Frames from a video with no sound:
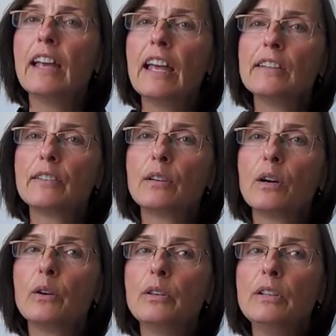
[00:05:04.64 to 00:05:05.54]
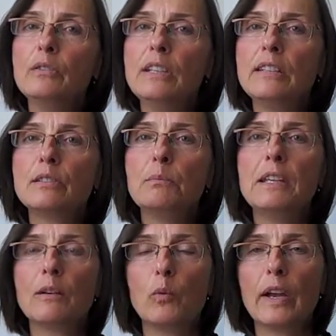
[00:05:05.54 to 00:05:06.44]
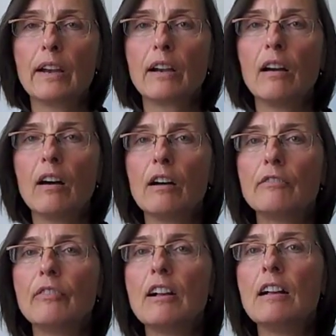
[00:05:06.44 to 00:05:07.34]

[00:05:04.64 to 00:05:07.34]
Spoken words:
and so you need to be aware of